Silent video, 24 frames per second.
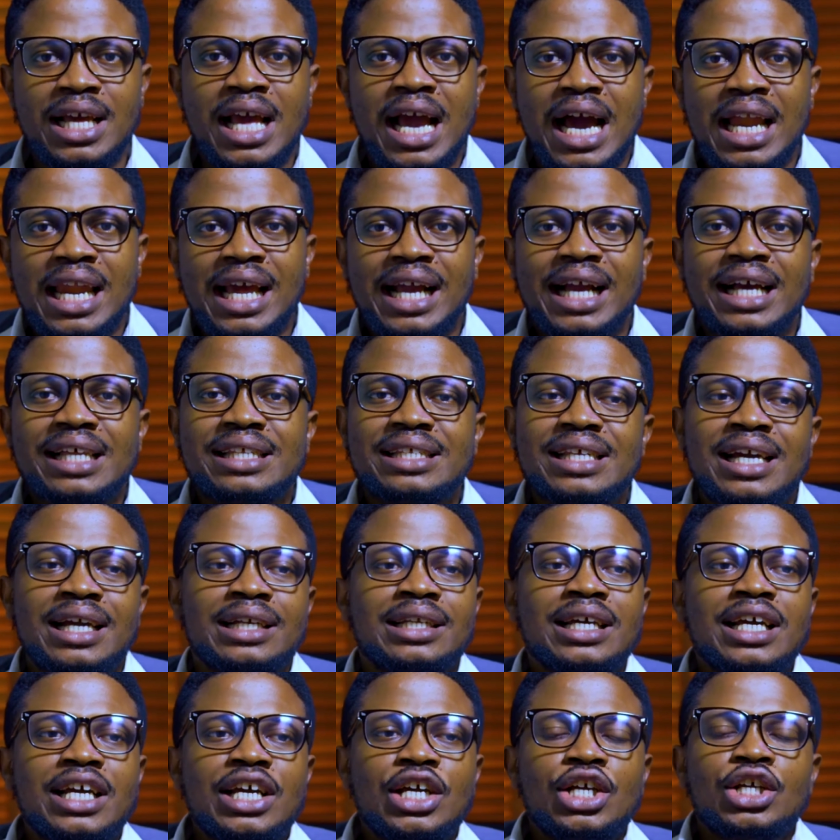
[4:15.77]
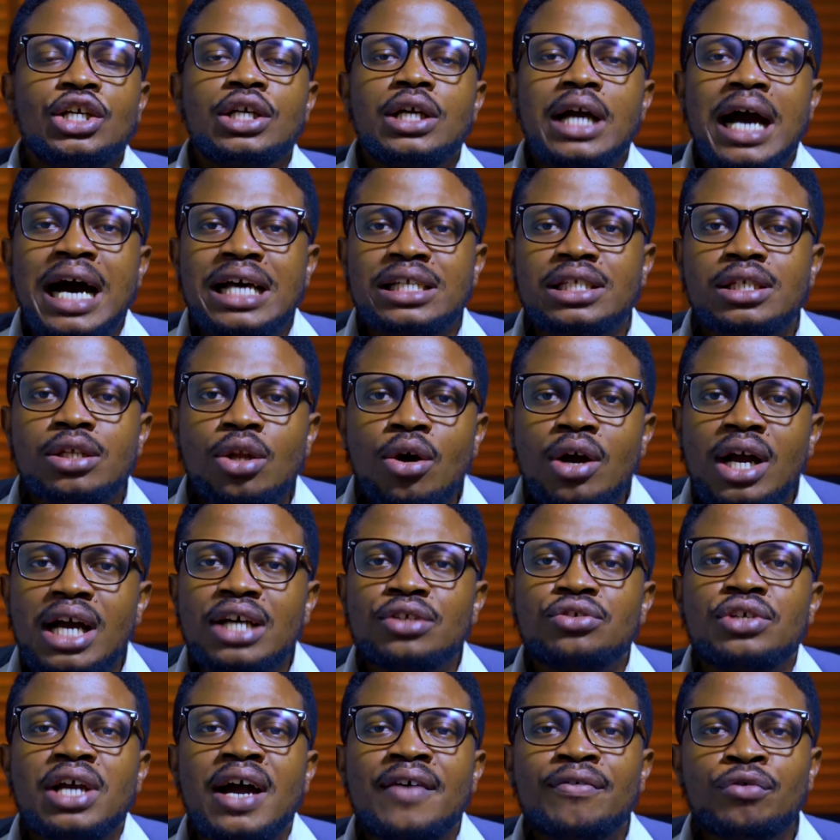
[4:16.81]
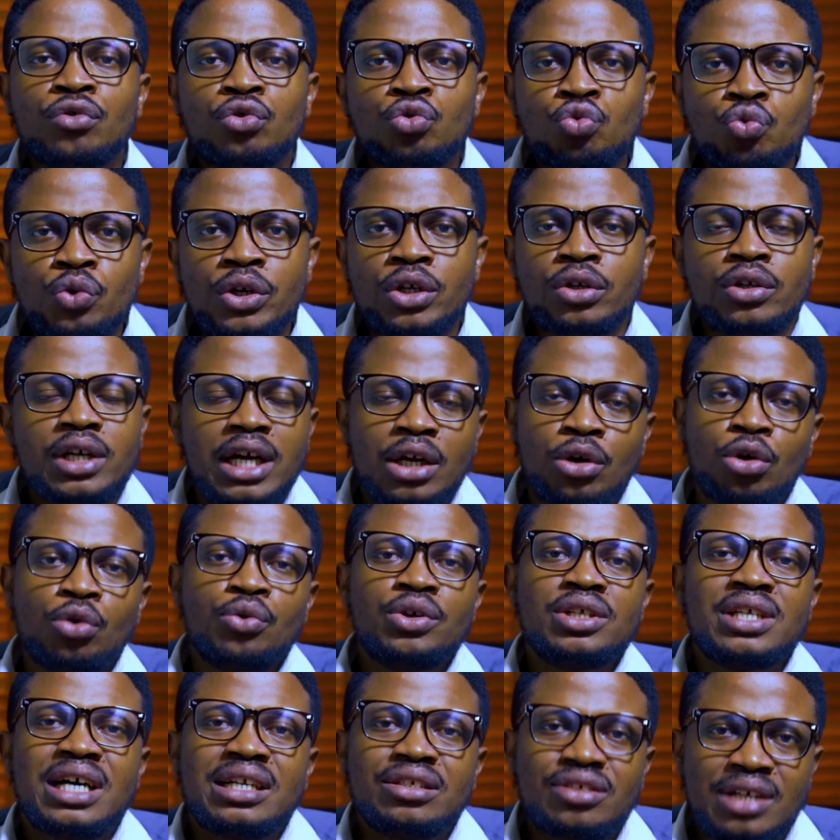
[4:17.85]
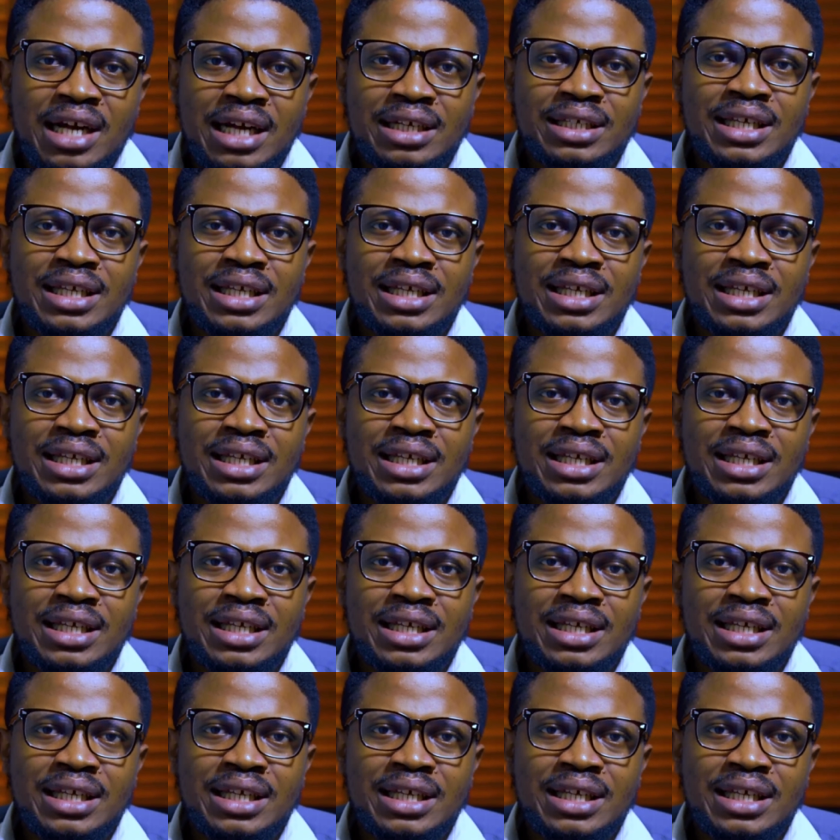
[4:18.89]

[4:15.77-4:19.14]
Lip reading: And like I said, as long as you have goodwill, you can always attract